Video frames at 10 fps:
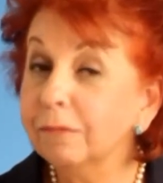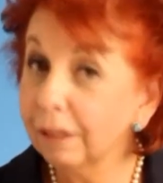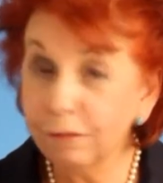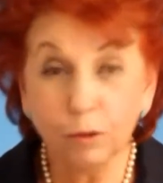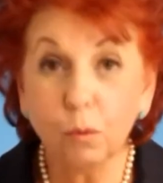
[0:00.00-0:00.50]

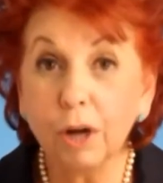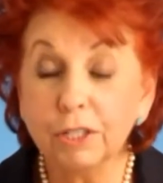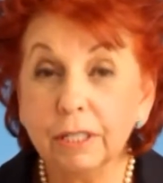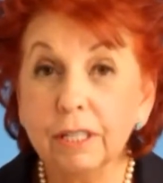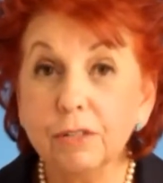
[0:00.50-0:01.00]
If you're
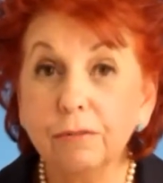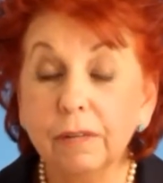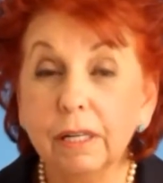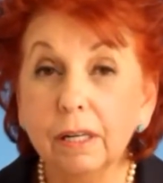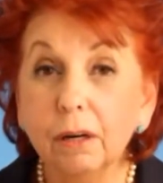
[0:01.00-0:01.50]
watching this
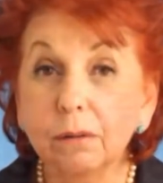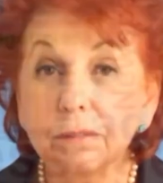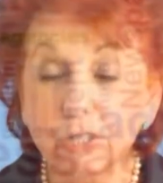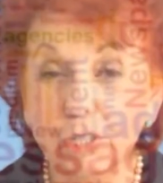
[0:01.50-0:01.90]
video, the